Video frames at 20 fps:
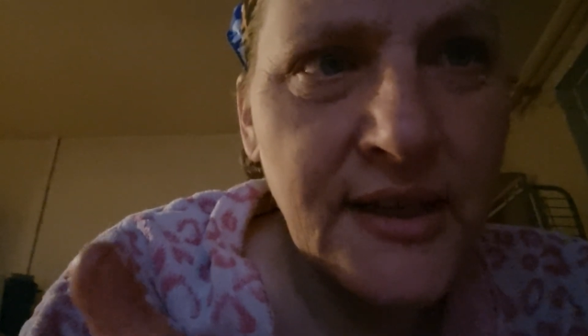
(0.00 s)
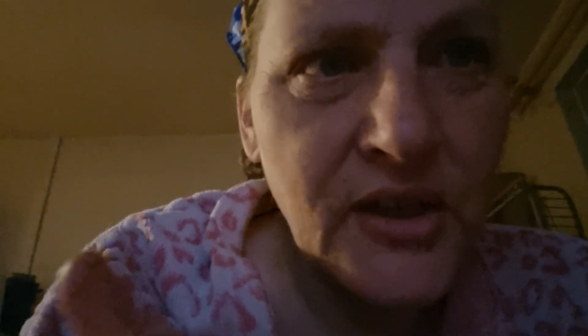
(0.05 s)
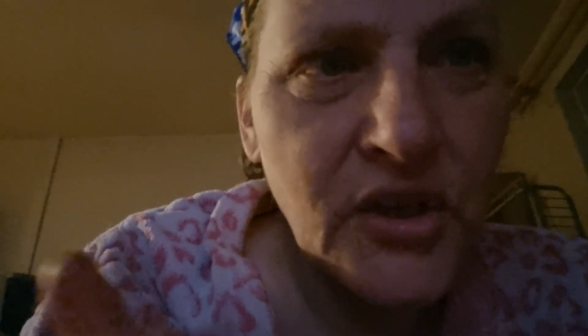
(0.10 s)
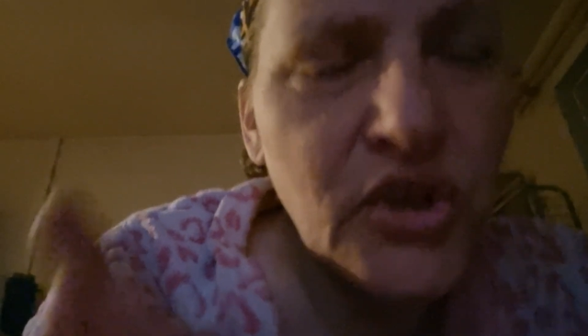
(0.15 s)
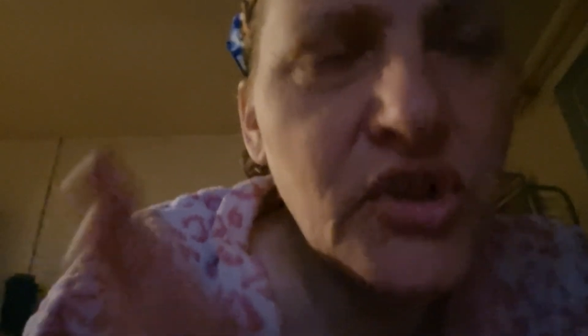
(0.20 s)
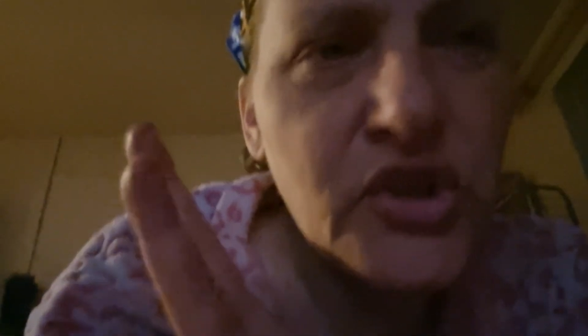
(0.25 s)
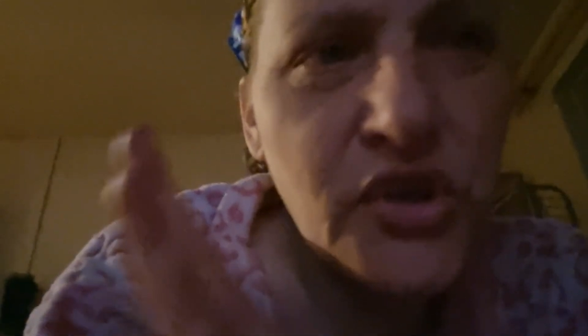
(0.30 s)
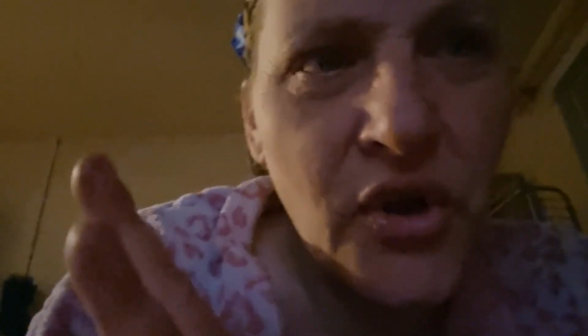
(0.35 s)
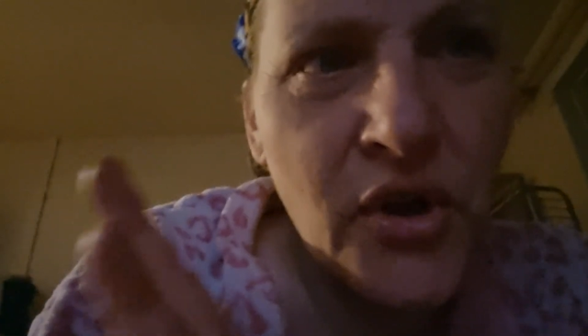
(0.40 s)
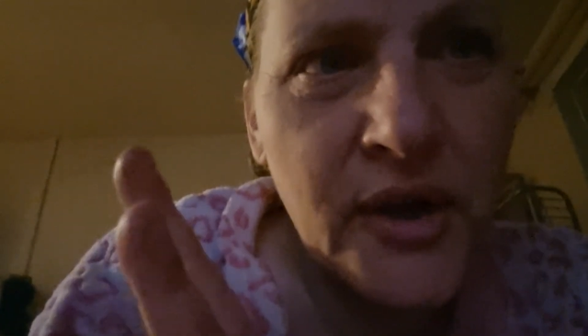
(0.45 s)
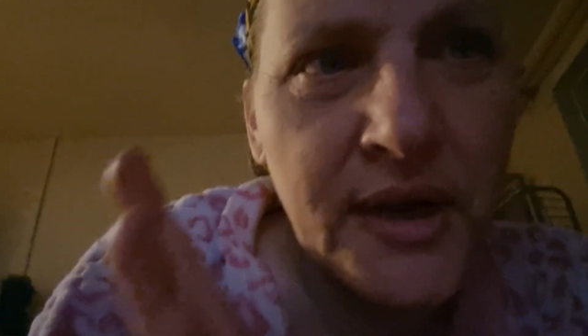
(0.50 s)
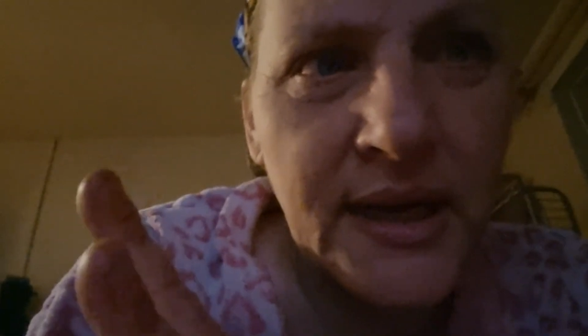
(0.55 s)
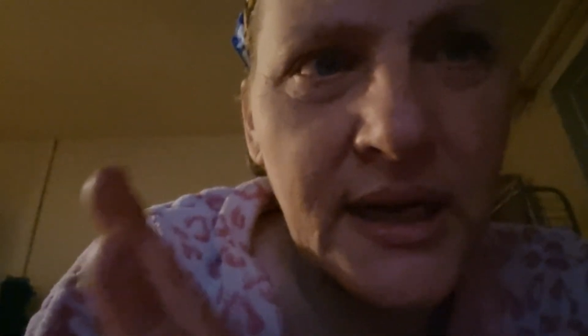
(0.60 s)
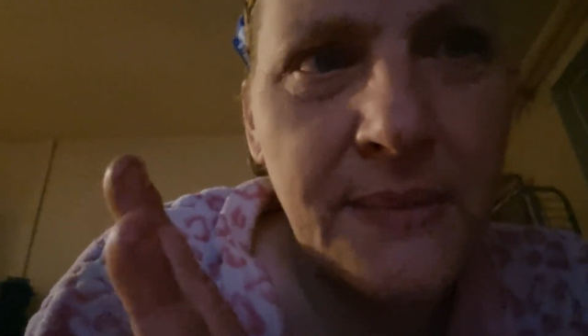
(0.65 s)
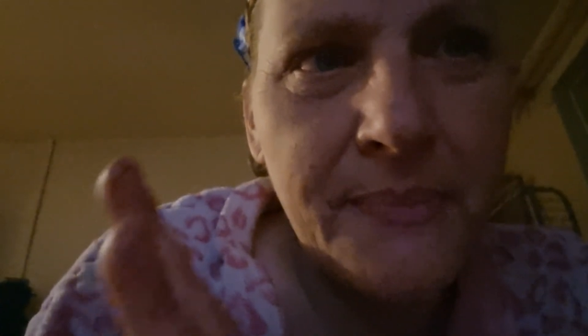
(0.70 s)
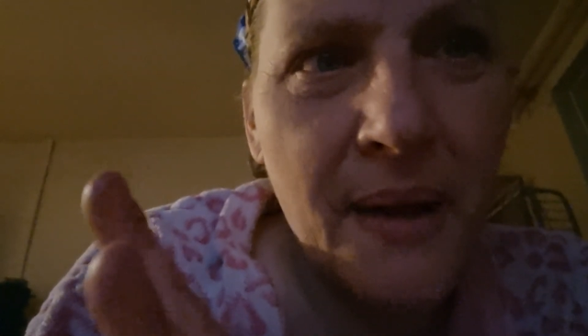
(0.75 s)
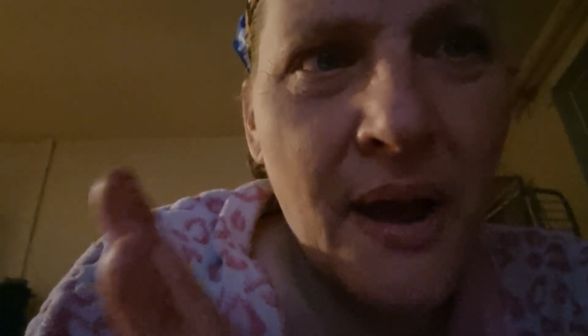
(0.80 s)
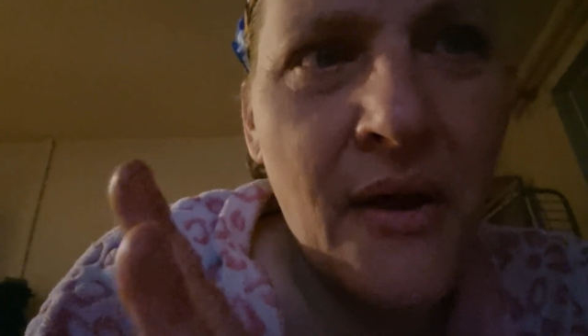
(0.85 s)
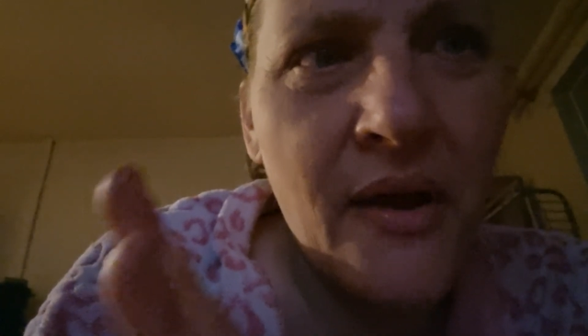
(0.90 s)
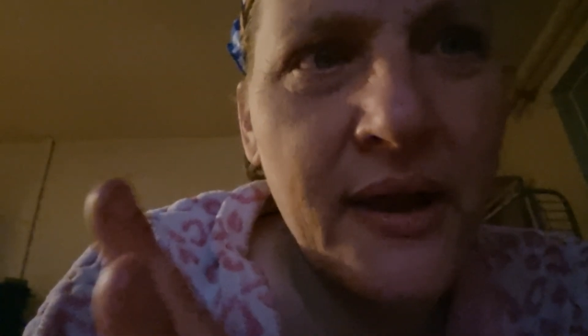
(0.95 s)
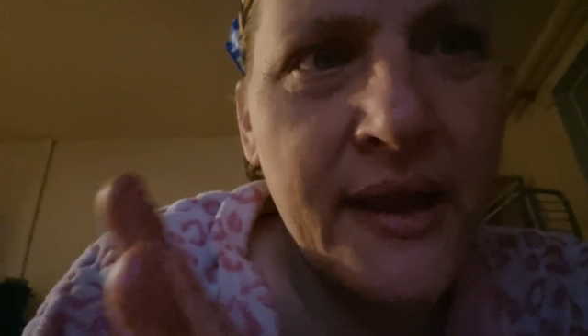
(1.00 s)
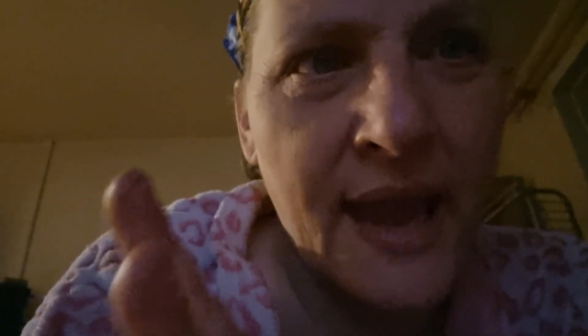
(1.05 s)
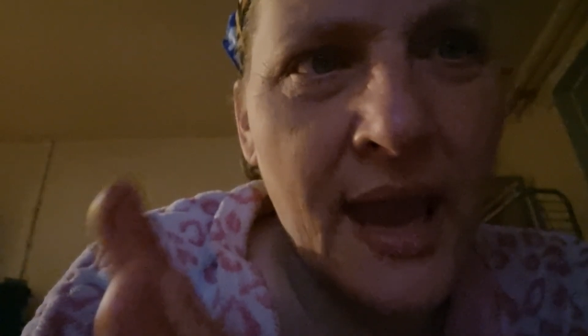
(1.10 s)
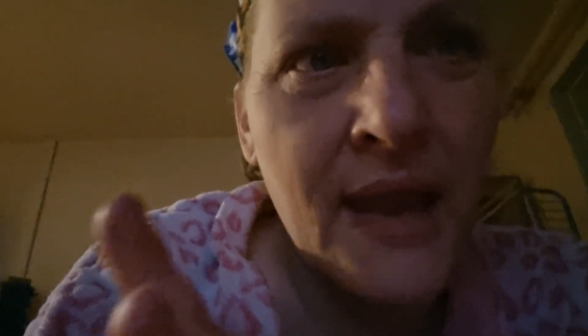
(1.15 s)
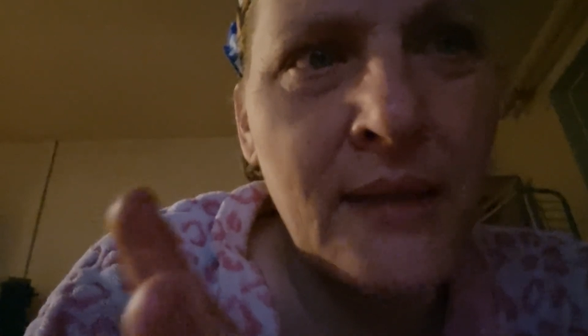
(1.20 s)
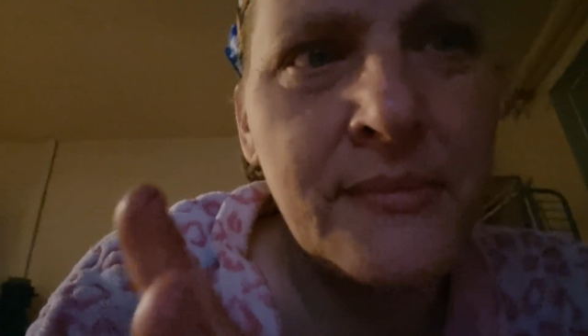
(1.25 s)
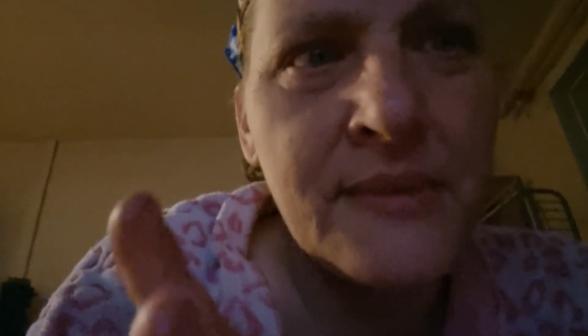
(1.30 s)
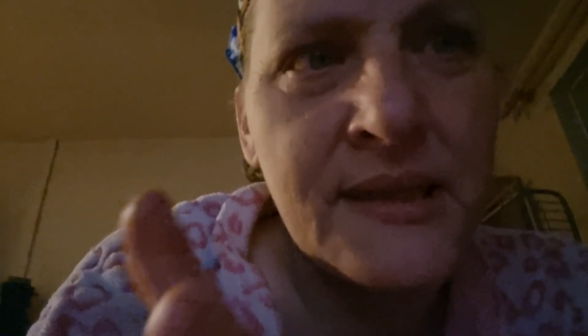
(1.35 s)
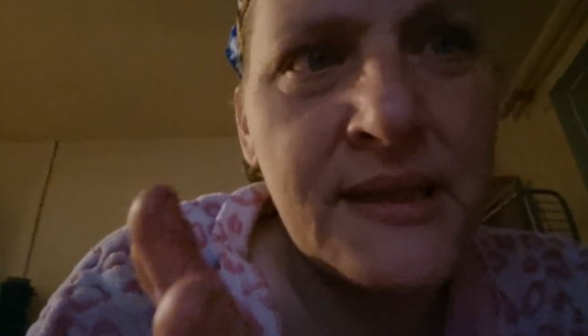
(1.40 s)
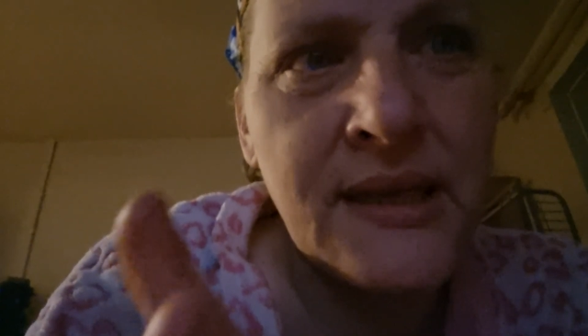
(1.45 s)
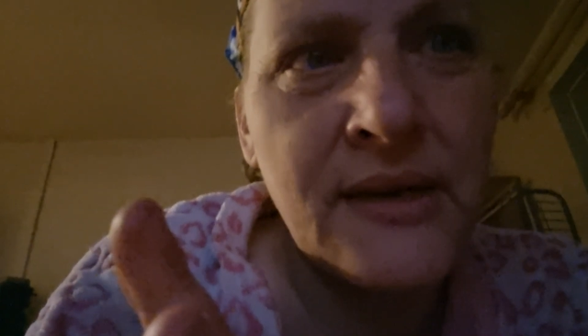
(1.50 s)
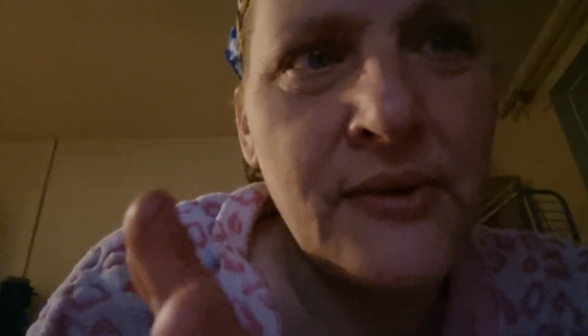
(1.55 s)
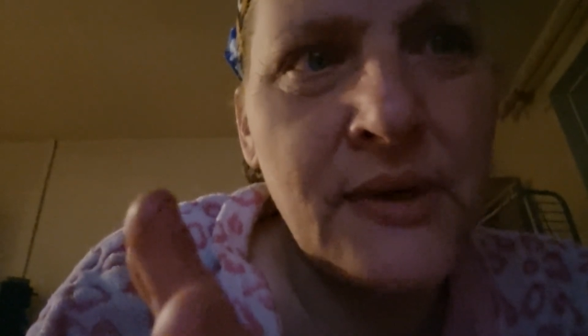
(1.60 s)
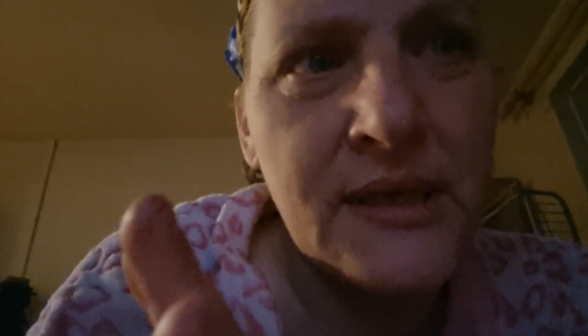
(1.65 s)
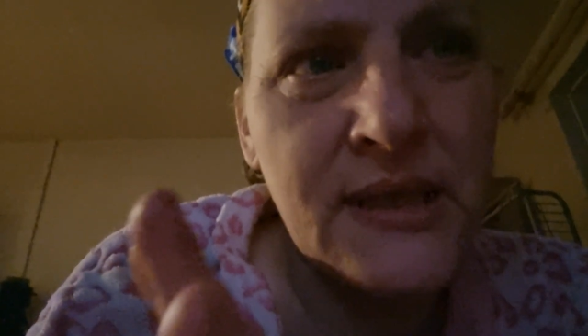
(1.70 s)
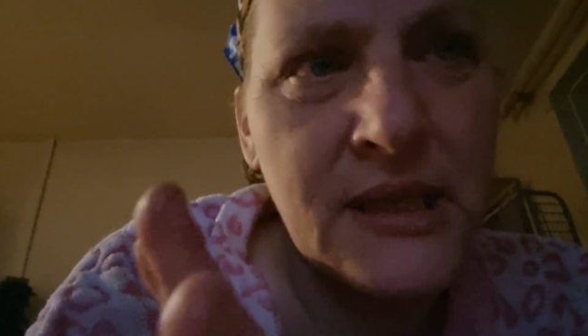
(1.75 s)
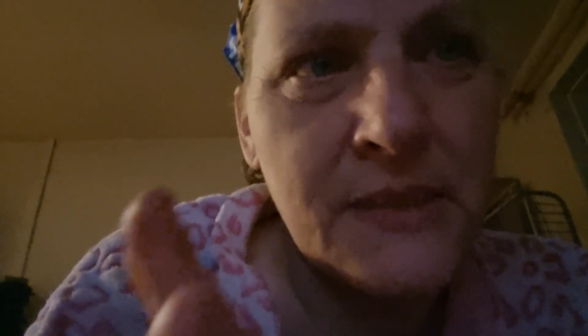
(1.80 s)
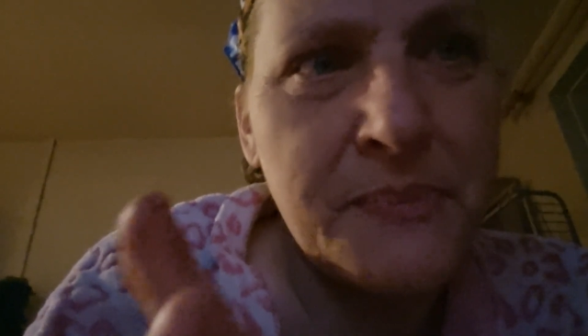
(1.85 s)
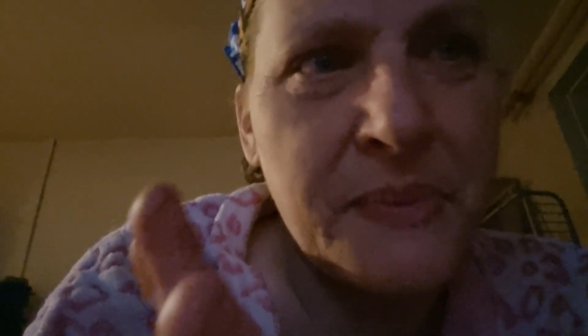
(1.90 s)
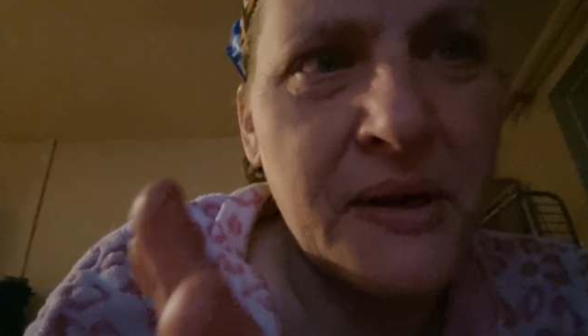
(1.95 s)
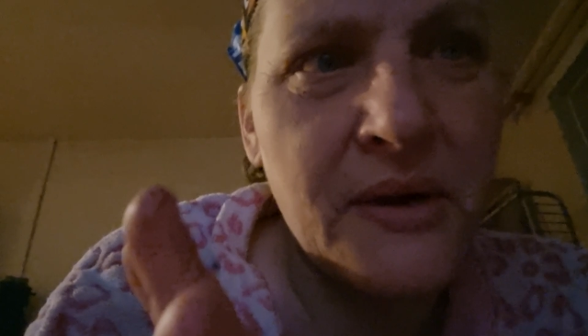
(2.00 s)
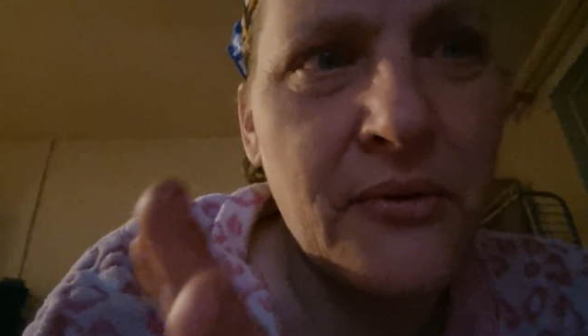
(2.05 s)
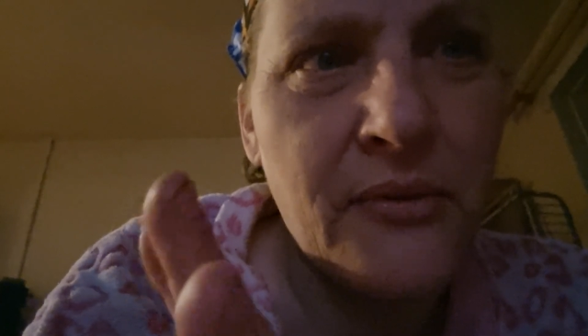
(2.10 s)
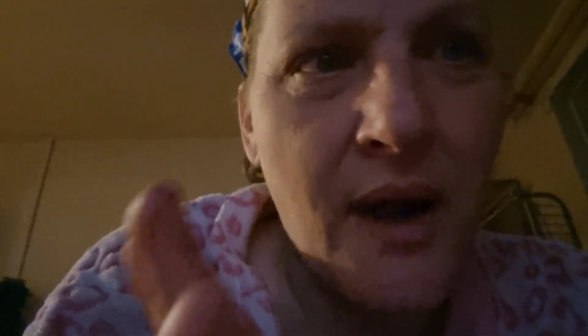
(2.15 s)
You're talking about a game series that's been